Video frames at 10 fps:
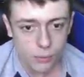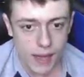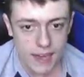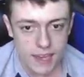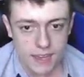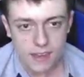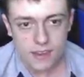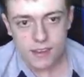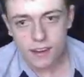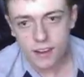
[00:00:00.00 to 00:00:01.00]
way,
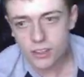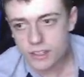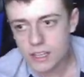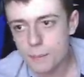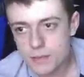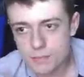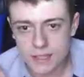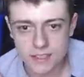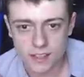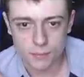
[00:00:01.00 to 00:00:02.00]
I got the numbers
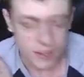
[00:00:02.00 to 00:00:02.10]
mixed up.